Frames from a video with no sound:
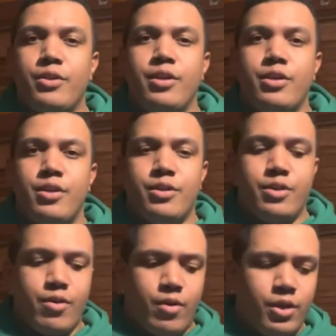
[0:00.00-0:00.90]

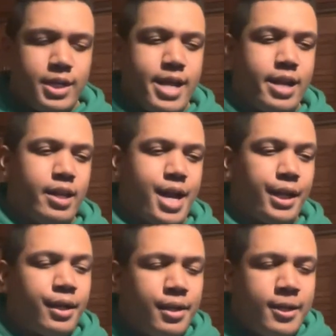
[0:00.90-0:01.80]
you're looking at it like,
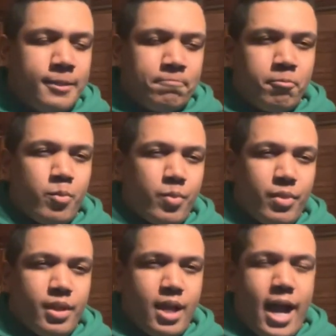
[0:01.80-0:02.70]

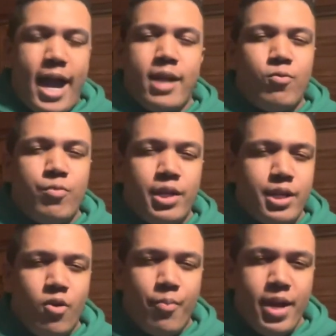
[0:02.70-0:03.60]
I don't really
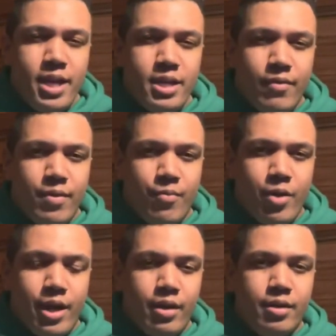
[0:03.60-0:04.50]
hope any of them
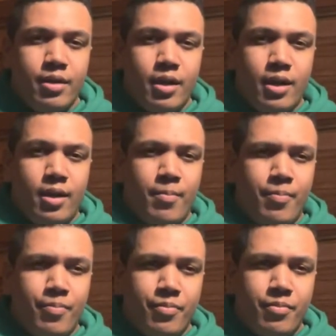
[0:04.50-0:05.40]
win.
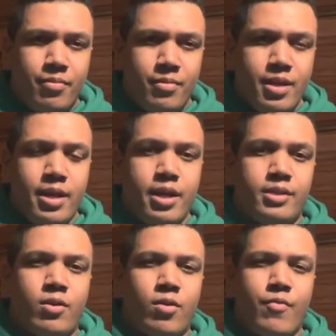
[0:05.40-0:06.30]
Um,
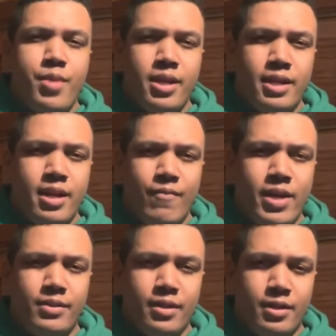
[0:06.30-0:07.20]
it's hard for me to get
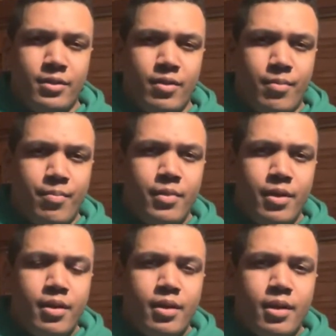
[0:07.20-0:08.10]
invested into them
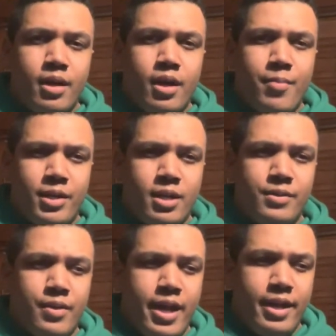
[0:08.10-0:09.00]
uh,
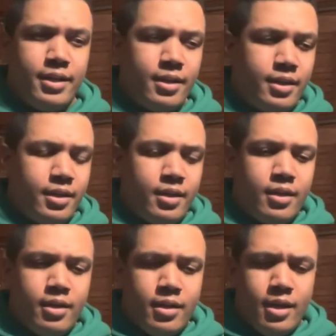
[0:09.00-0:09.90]
because of that.
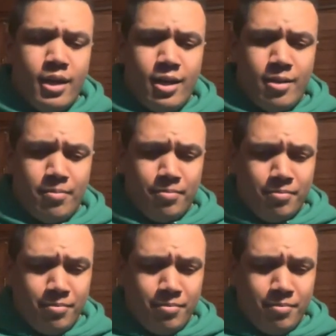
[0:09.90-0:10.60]
Um,